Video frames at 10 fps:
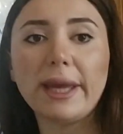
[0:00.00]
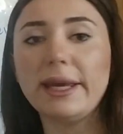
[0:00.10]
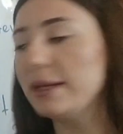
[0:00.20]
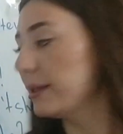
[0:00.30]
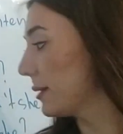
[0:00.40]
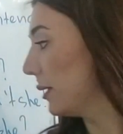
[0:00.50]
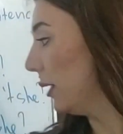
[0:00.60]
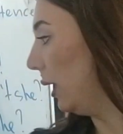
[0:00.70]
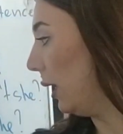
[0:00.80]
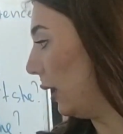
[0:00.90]
is
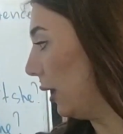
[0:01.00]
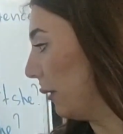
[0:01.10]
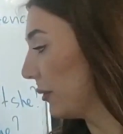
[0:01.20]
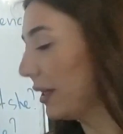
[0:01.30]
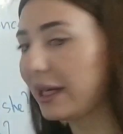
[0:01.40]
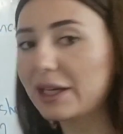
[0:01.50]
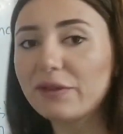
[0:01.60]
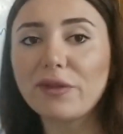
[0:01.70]
negative.